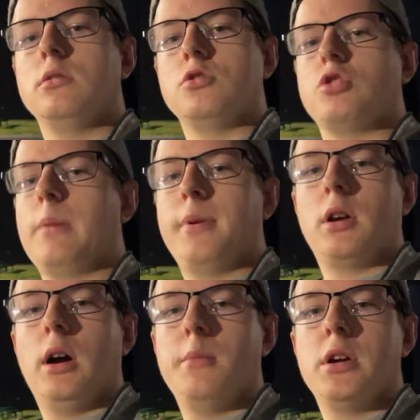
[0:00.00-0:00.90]
drop a
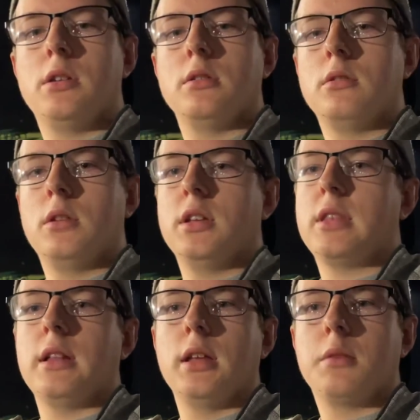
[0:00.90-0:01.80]
comment, hit
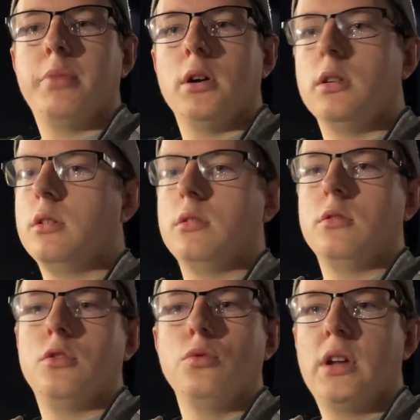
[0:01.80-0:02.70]
that like button,
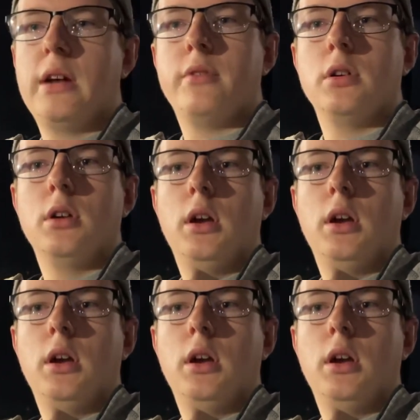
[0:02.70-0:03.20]
do whatever